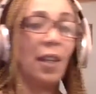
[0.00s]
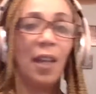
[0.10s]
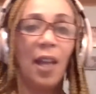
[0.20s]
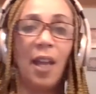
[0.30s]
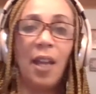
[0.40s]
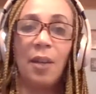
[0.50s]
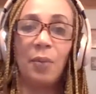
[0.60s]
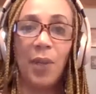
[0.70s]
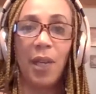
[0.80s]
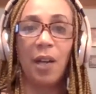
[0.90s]
and
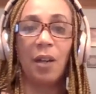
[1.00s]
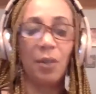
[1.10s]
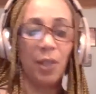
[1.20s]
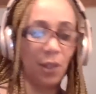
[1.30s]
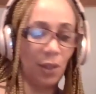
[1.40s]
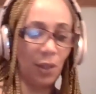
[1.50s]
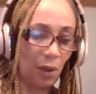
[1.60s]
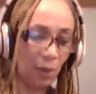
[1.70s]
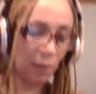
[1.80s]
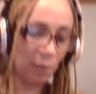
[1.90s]
we are going to
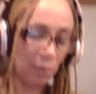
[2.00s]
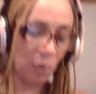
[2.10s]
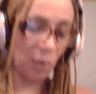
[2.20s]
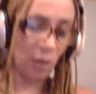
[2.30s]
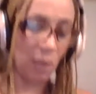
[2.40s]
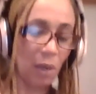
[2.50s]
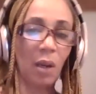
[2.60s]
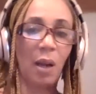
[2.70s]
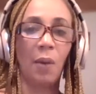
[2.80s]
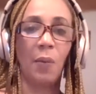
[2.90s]
talk some more
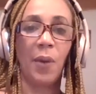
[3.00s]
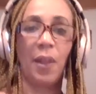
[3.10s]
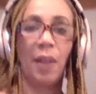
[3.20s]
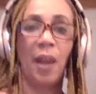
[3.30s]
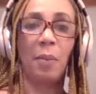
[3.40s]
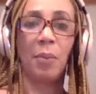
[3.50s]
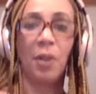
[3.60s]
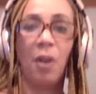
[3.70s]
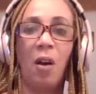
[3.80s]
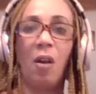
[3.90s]
with April
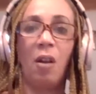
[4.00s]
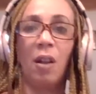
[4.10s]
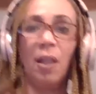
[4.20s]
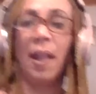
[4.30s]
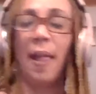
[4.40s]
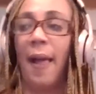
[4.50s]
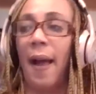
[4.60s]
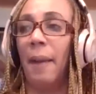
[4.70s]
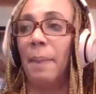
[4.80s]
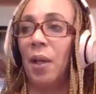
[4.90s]
Hall
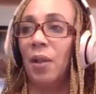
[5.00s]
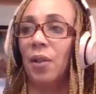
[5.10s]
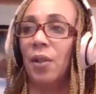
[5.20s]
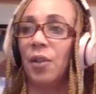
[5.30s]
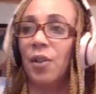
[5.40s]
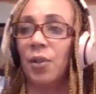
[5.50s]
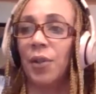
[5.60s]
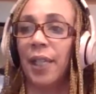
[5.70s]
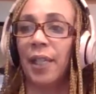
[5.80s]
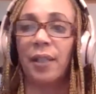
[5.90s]
about her
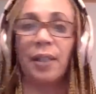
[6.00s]
journey.